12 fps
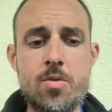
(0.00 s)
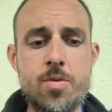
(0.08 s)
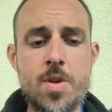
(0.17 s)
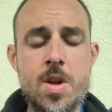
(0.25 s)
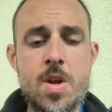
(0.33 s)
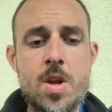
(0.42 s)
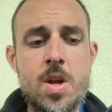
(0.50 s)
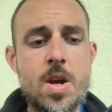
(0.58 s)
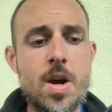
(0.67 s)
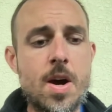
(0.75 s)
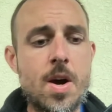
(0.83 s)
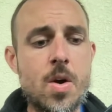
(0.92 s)
of
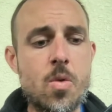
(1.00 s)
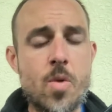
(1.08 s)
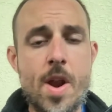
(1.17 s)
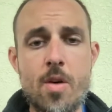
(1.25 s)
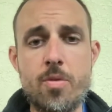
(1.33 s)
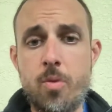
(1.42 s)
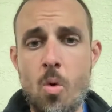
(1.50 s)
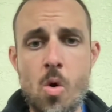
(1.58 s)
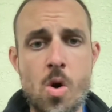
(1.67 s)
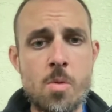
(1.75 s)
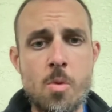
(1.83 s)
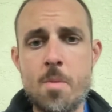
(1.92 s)
rare
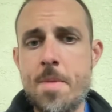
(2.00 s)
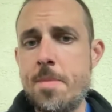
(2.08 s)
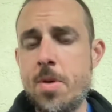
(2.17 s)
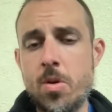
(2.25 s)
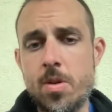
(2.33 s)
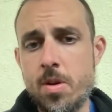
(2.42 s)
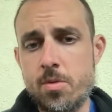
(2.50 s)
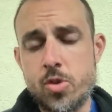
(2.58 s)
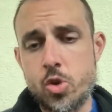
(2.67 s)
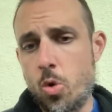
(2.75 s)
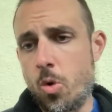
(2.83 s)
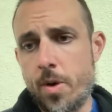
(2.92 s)
form, or maybe
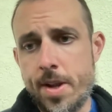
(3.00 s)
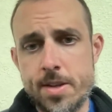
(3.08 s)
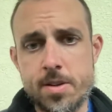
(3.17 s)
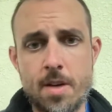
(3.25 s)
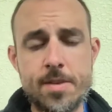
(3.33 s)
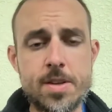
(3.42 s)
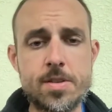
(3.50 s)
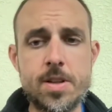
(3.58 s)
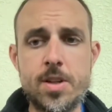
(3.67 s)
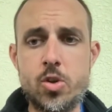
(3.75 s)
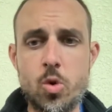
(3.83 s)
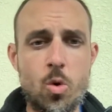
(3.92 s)
jewelry is
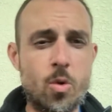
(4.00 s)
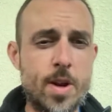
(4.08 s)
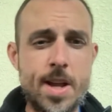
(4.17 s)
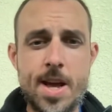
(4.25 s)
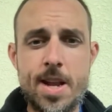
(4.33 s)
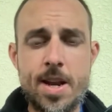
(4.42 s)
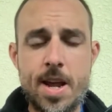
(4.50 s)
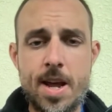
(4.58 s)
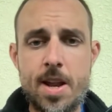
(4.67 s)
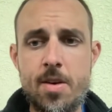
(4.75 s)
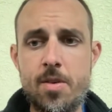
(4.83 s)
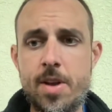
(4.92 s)
obviously jewelry
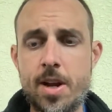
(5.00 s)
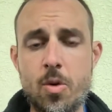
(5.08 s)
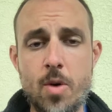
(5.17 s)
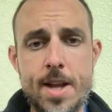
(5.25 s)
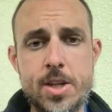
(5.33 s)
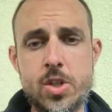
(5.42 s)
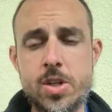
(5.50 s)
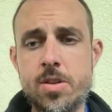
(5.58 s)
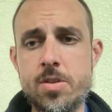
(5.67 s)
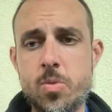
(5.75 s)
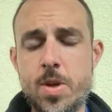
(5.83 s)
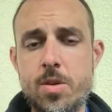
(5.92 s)
and
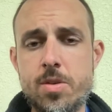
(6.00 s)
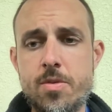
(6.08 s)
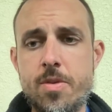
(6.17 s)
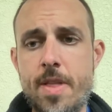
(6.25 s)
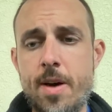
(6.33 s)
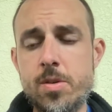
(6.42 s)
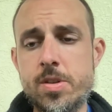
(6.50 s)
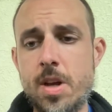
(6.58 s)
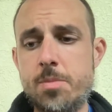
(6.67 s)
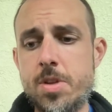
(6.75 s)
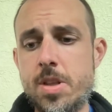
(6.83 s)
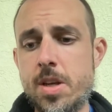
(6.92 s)
decorations. We use it for those
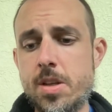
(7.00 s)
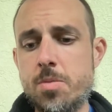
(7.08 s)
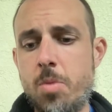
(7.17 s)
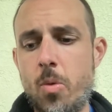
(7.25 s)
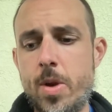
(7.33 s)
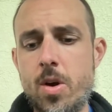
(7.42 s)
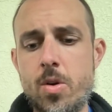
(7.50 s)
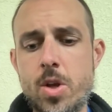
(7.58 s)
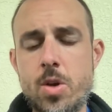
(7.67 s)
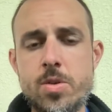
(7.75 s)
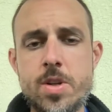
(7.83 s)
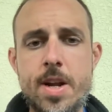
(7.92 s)
types of things, but we don't
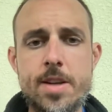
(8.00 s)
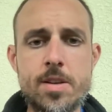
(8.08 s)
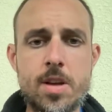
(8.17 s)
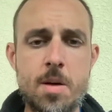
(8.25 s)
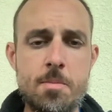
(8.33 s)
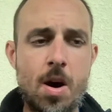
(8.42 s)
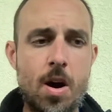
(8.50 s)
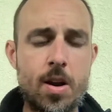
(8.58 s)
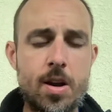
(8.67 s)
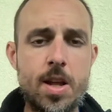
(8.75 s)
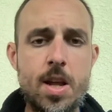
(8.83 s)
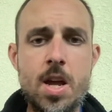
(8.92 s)
use it as a
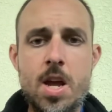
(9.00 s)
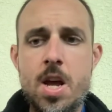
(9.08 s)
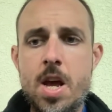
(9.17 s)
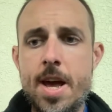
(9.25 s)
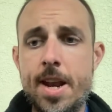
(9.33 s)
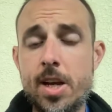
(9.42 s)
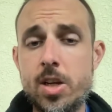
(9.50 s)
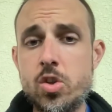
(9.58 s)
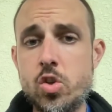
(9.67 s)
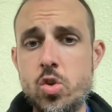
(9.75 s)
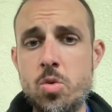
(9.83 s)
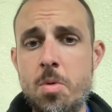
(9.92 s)
commodity and a
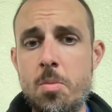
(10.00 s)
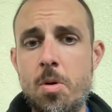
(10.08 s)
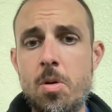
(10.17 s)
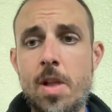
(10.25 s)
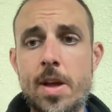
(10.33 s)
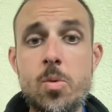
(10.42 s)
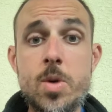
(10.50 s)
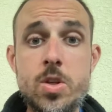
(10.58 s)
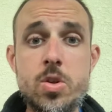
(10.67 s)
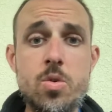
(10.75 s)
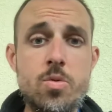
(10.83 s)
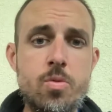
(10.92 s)
consumable like we
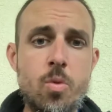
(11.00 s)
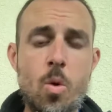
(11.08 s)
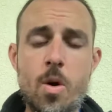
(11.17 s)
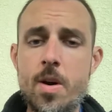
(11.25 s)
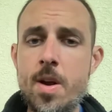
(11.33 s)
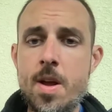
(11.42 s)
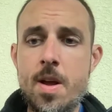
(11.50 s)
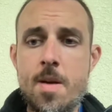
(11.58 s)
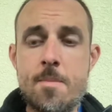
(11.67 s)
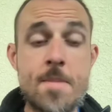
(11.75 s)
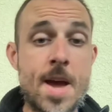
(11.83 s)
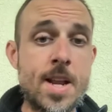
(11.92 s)
do for
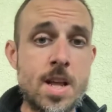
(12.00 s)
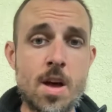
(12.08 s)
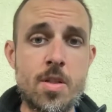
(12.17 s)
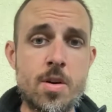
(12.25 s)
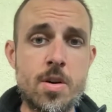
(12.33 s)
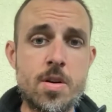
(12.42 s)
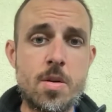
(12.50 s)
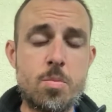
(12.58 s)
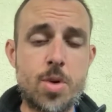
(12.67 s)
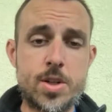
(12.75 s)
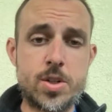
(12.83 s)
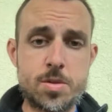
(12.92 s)
many other
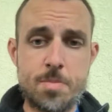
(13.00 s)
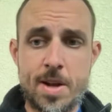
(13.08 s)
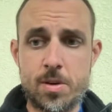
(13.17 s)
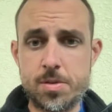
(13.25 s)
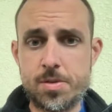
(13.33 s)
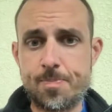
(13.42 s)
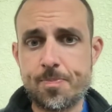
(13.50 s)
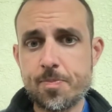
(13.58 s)
precious metals: